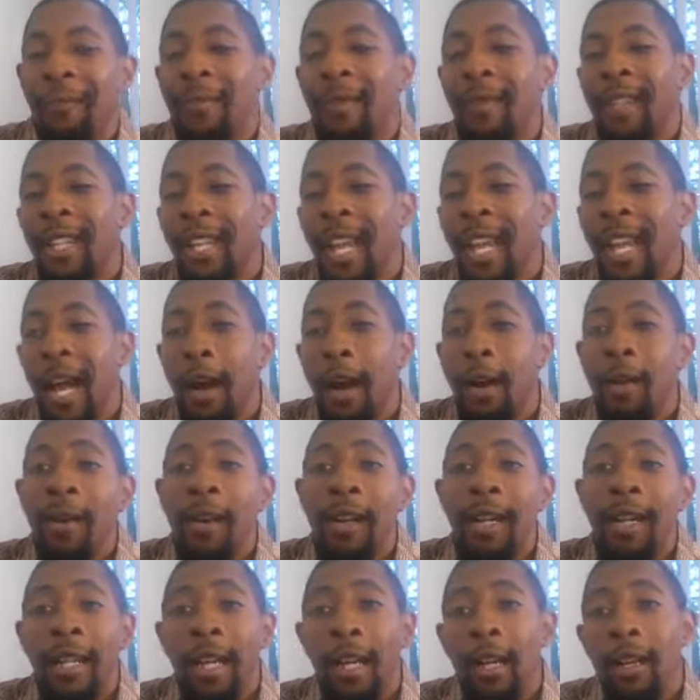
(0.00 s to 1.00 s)
Now,
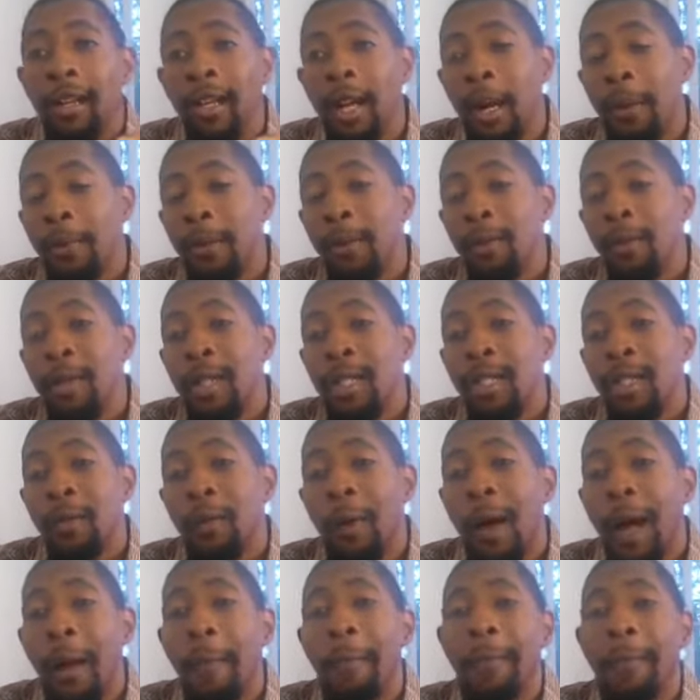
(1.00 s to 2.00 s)
there are a couple of reasons
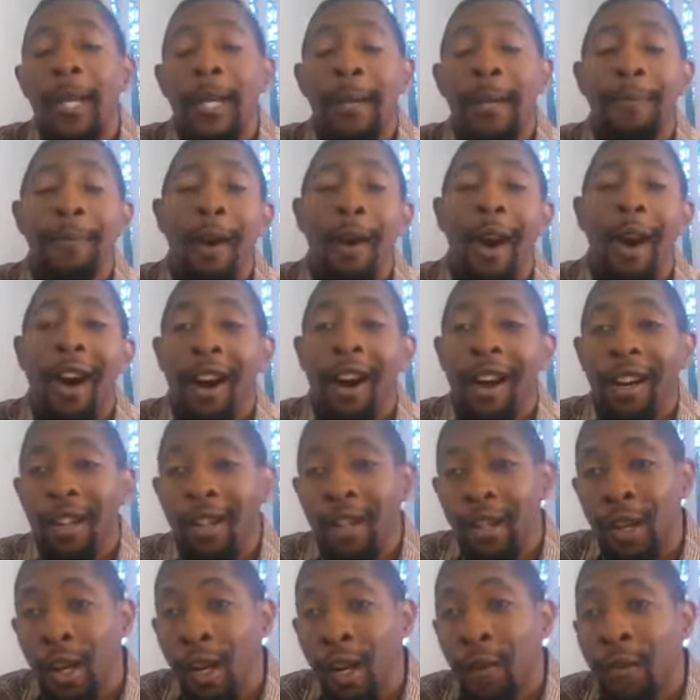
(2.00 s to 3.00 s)
why people are
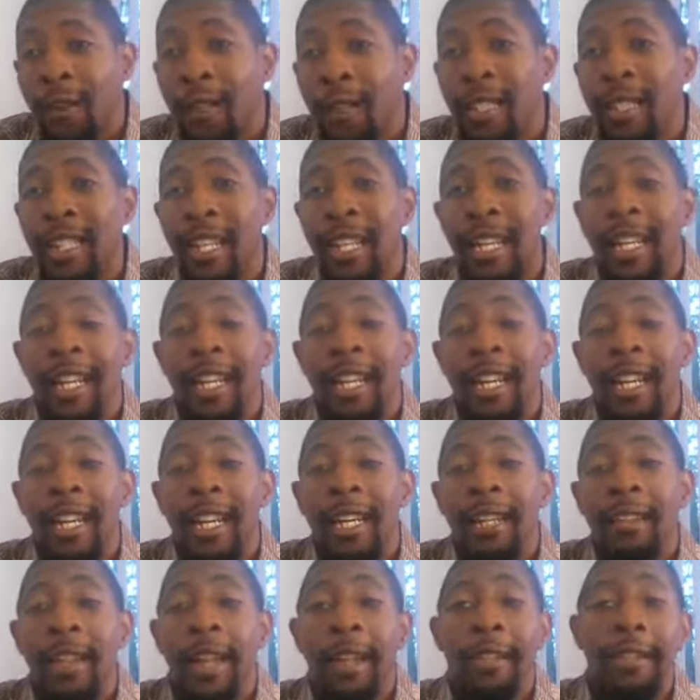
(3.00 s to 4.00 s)
nervous
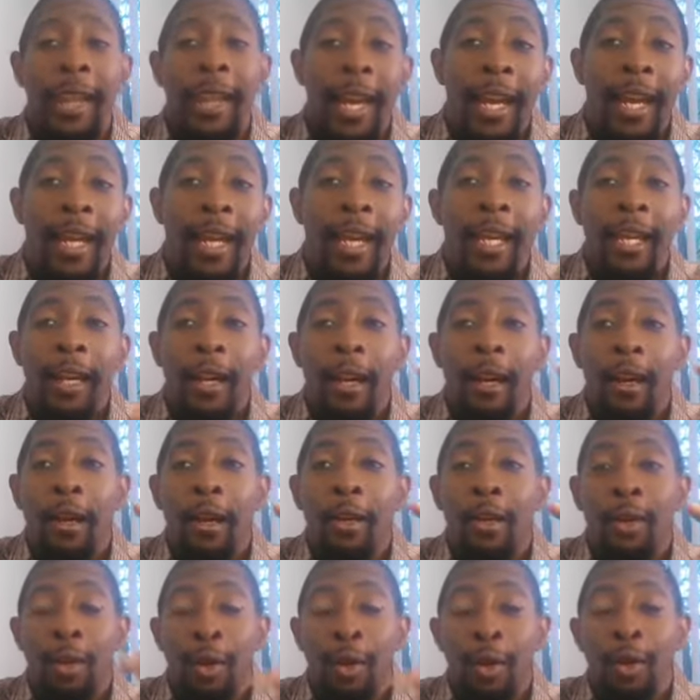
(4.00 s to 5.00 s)
and that they
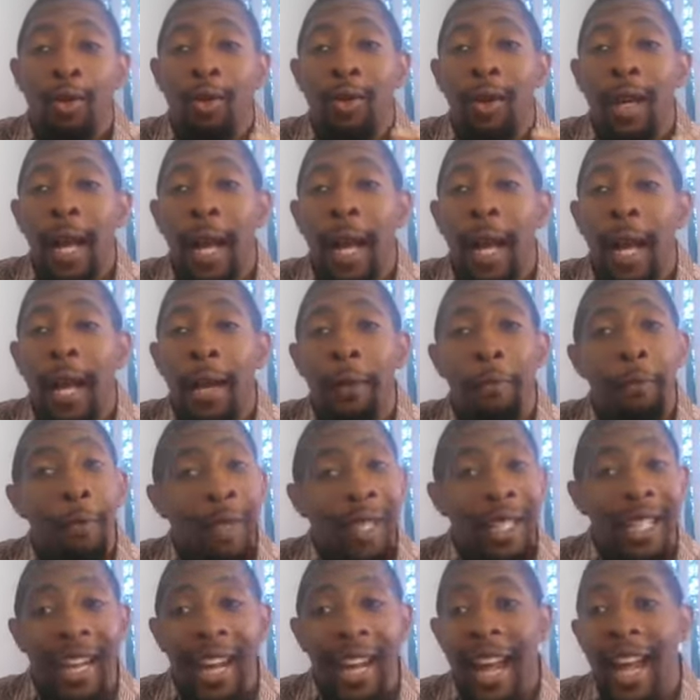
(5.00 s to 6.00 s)
do not
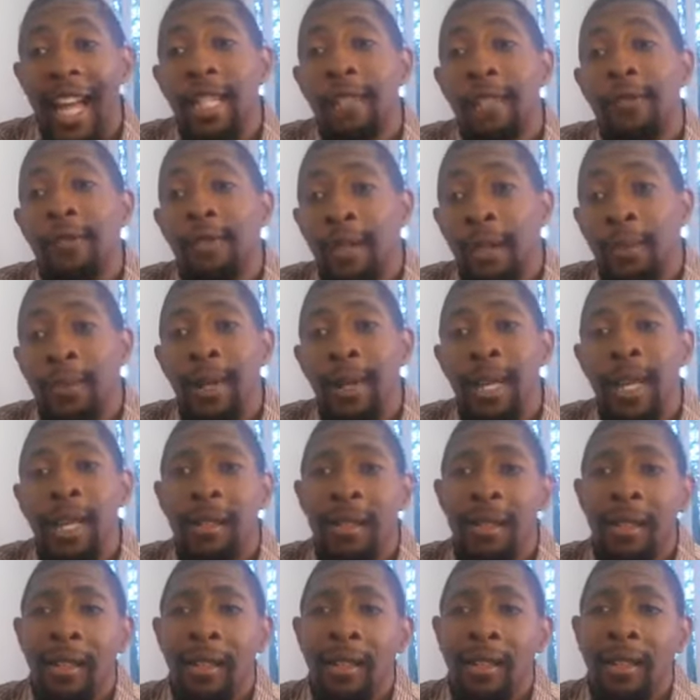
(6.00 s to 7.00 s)
really ask for the
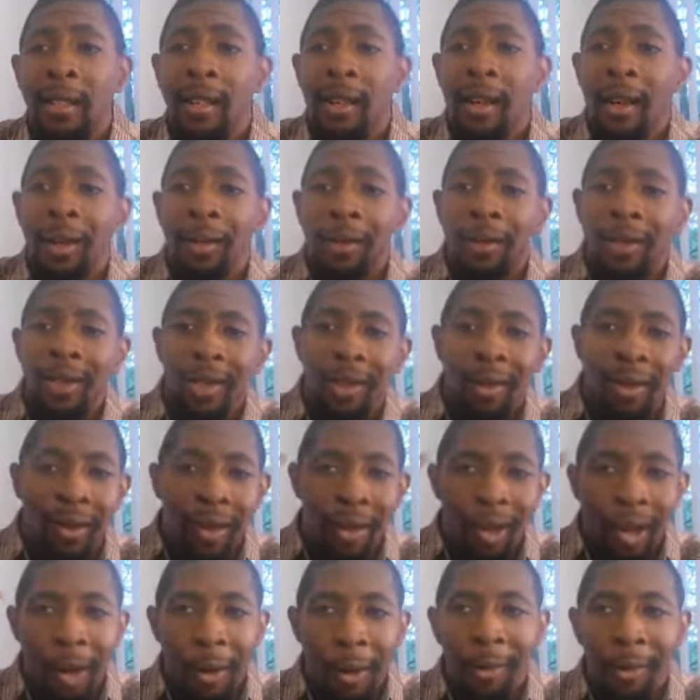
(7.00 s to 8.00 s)
business. What's
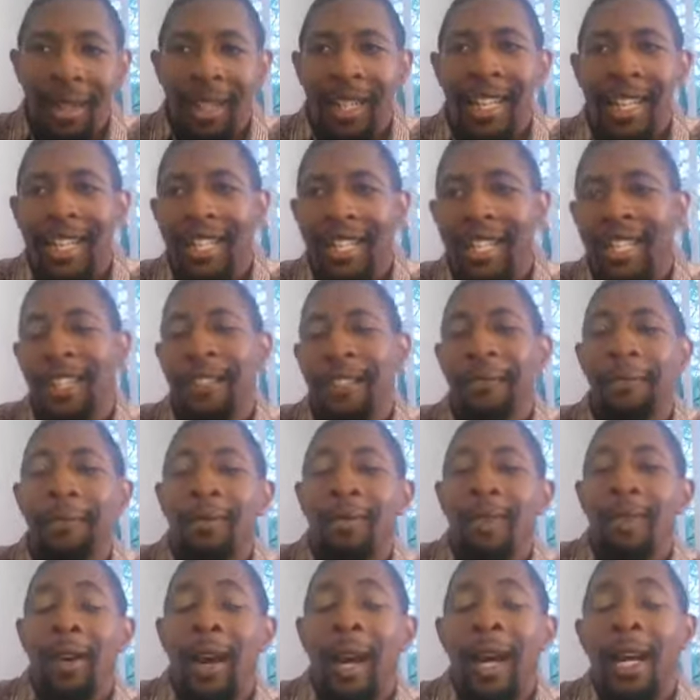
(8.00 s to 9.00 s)
going on, Melinda?
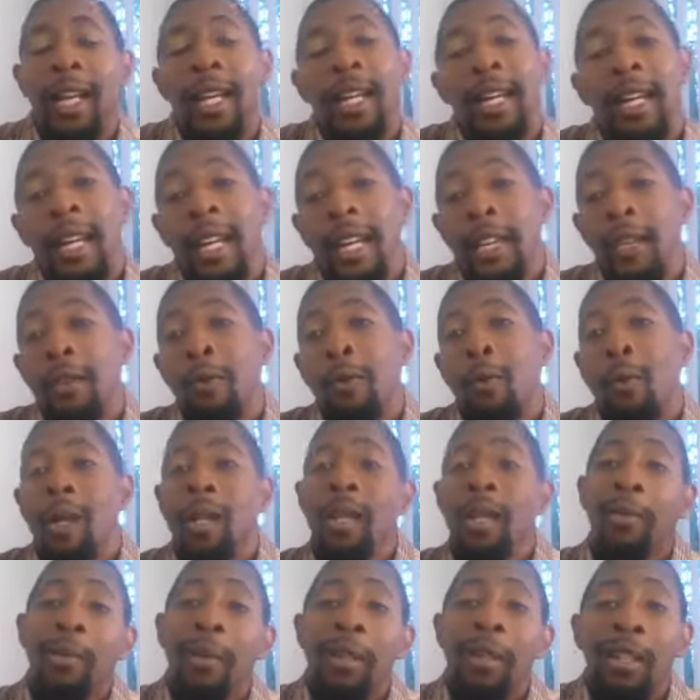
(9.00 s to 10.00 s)
Right? And one
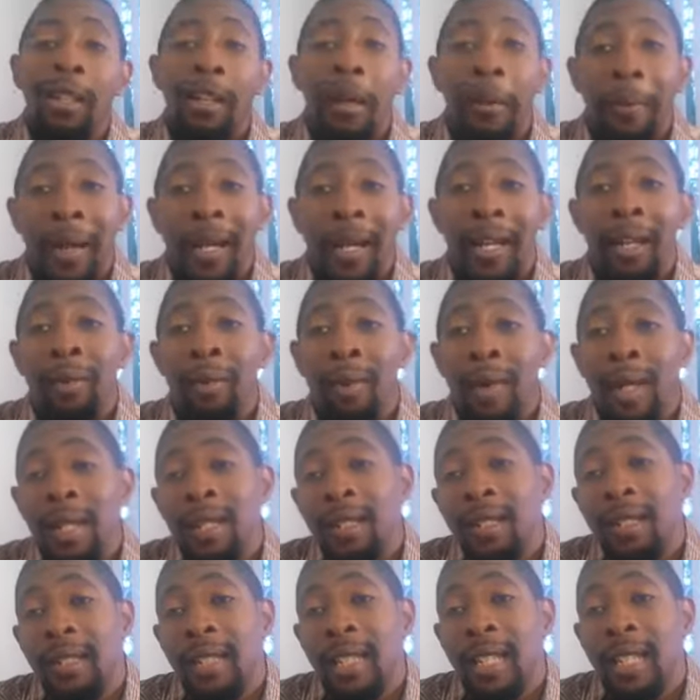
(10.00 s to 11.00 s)
of the main
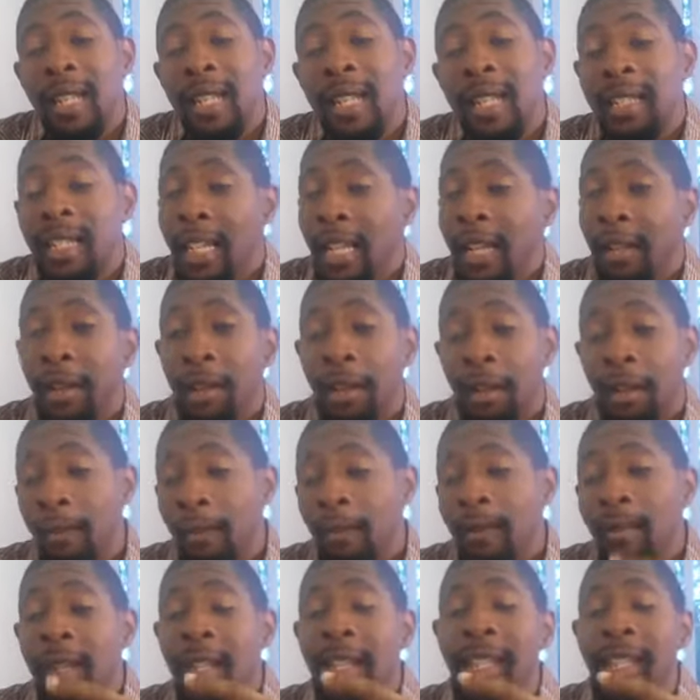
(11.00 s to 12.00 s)
reasons is either
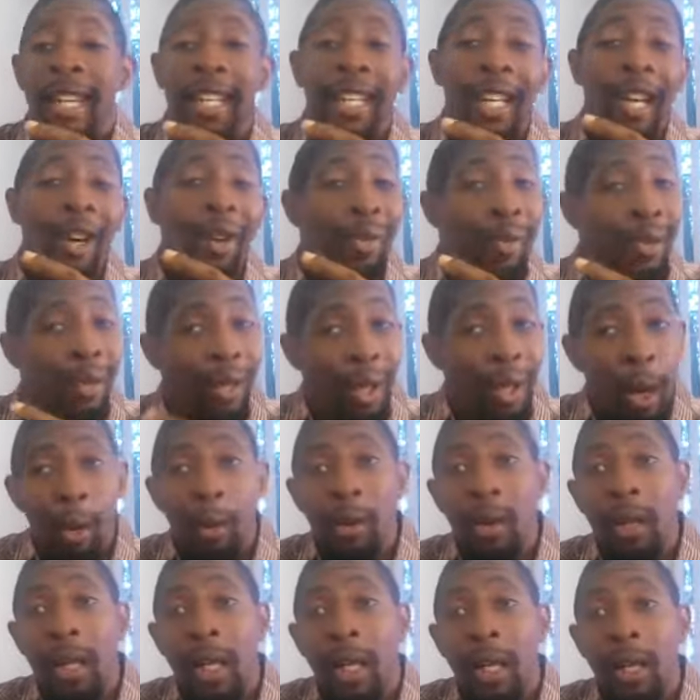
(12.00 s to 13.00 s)
they don't
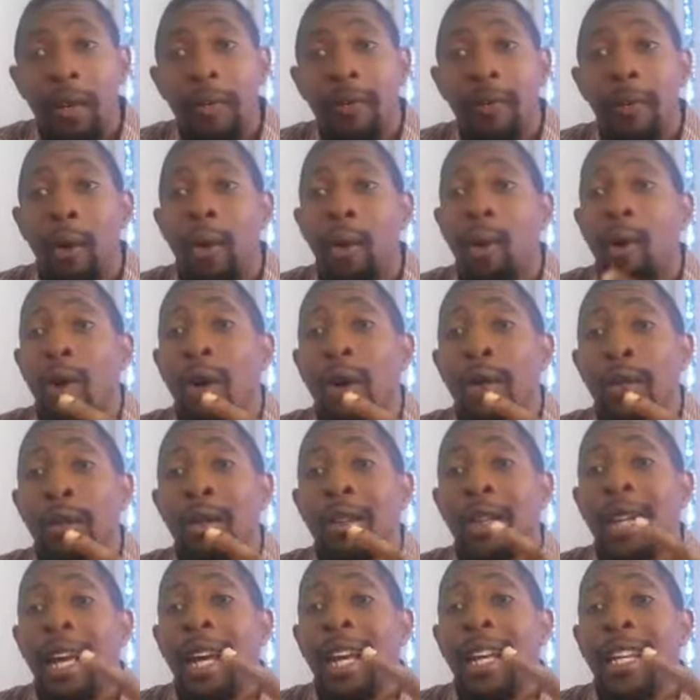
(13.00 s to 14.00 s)
know enough or
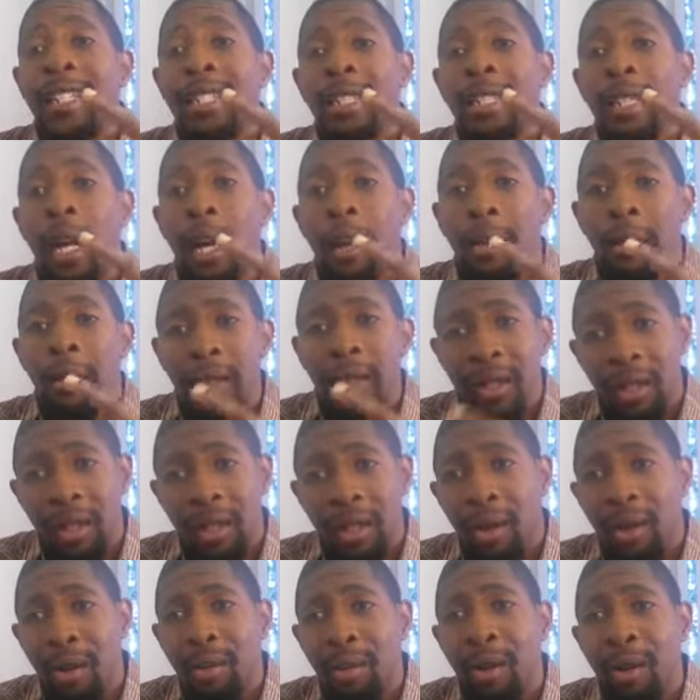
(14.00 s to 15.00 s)
they're not entirely
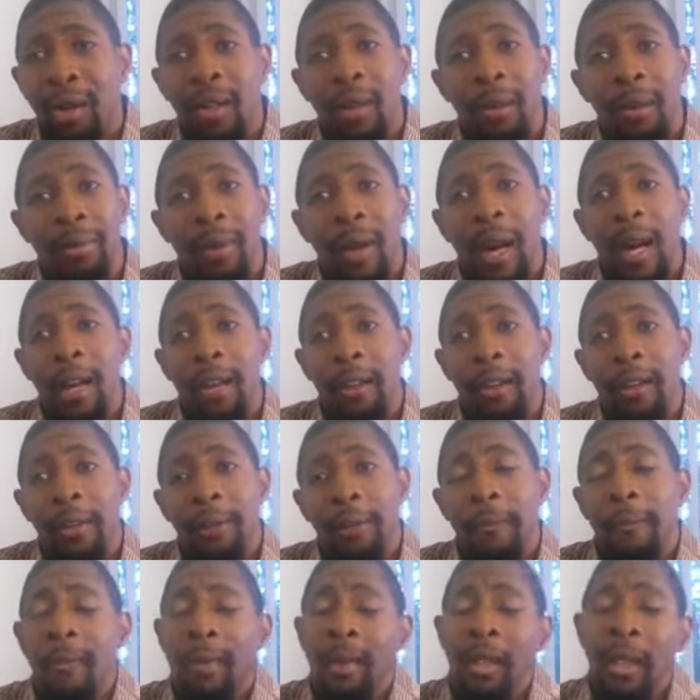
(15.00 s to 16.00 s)
sold on the
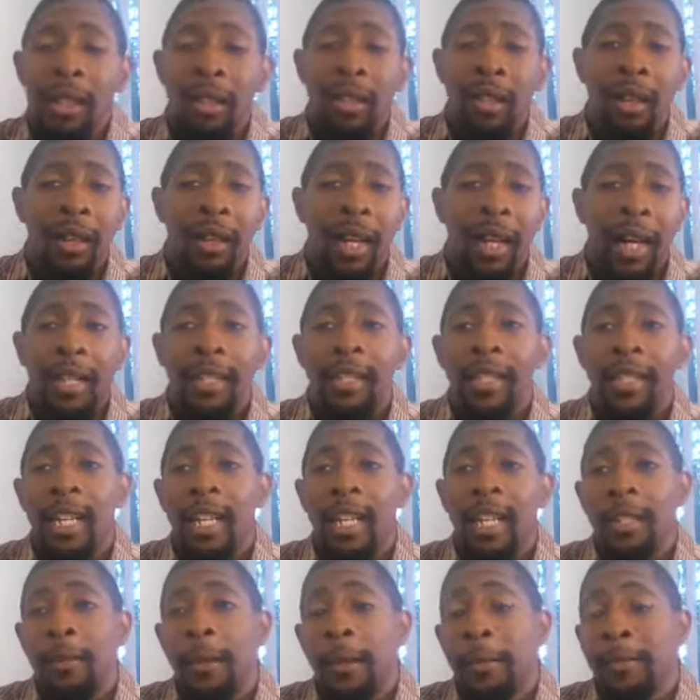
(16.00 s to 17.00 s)
product. So a lot of
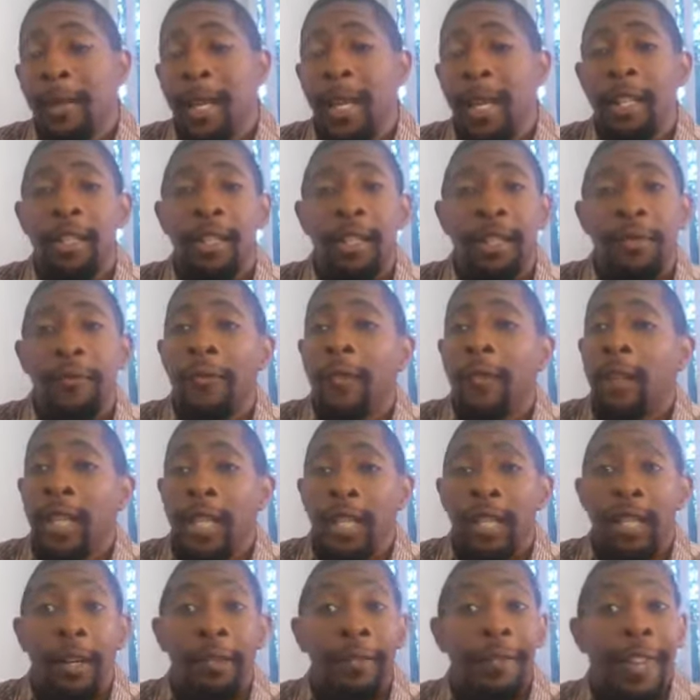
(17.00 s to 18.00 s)
times people, they just feel
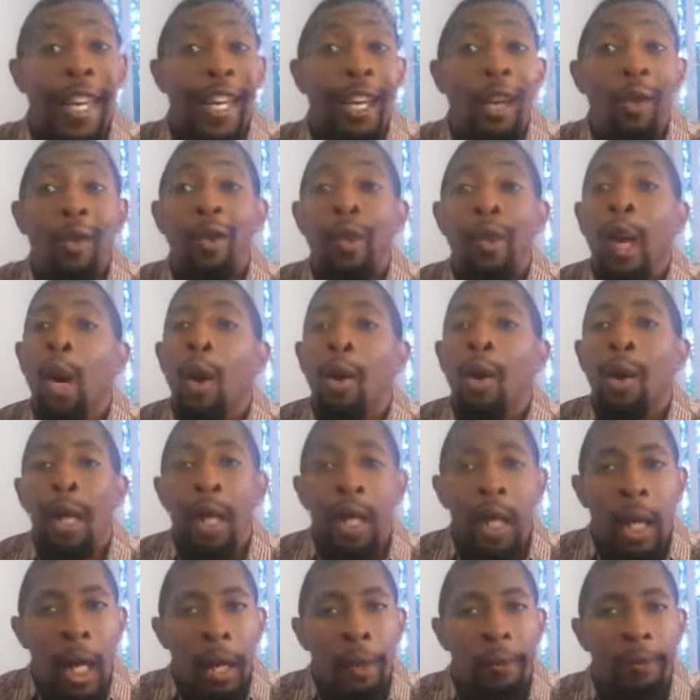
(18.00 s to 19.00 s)
as if they don't know
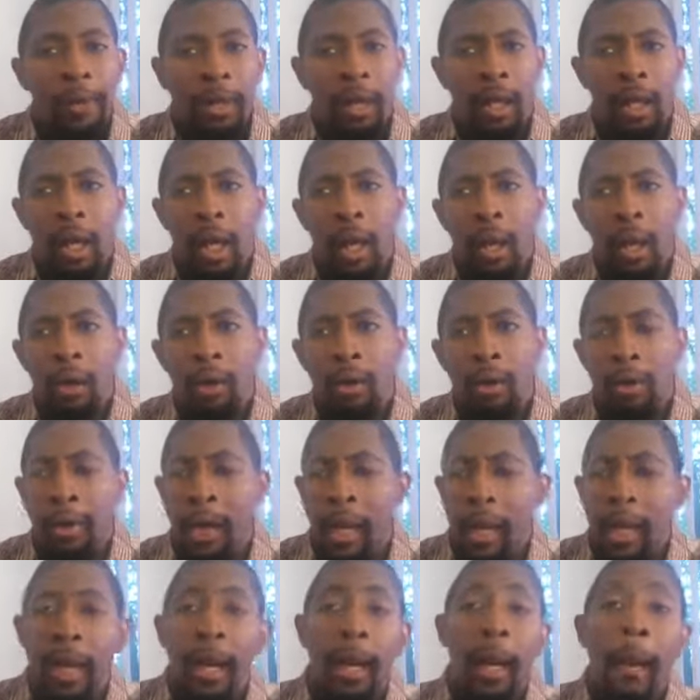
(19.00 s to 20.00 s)
enough to close,
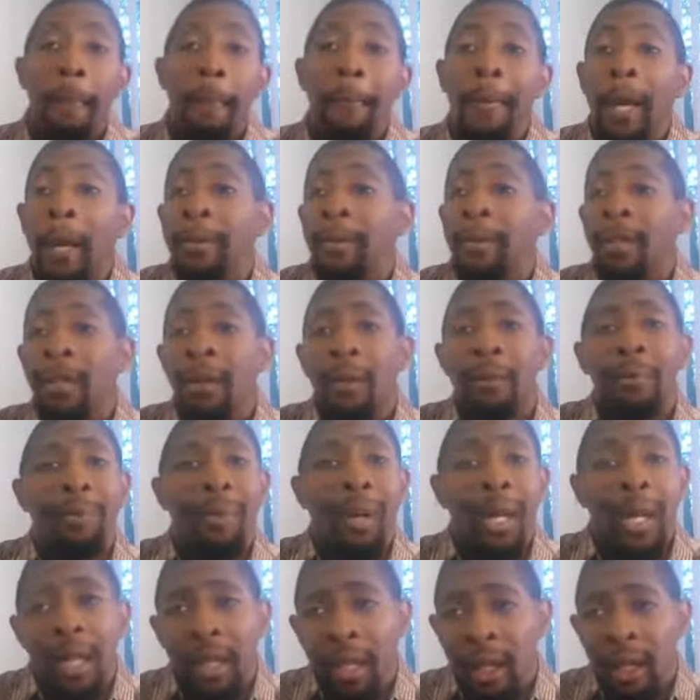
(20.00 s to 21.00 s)
right? Maybe you're
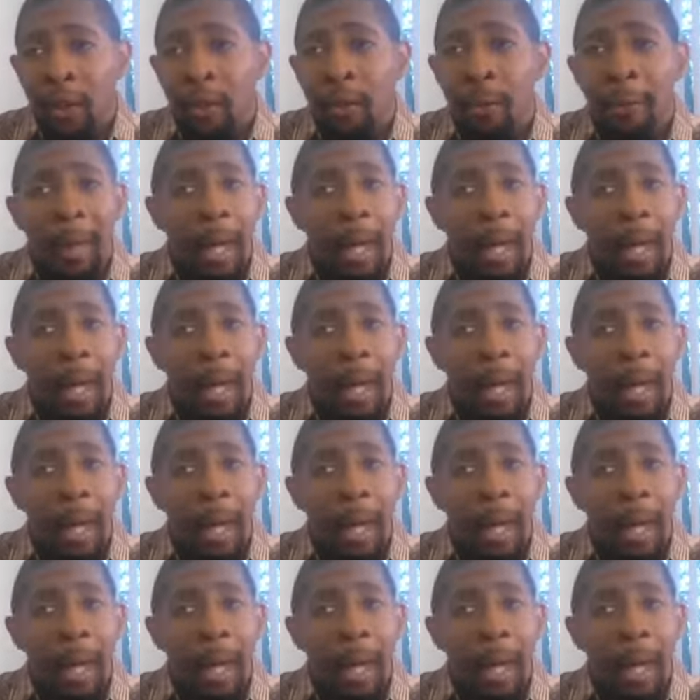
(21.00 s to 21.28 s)
brand new.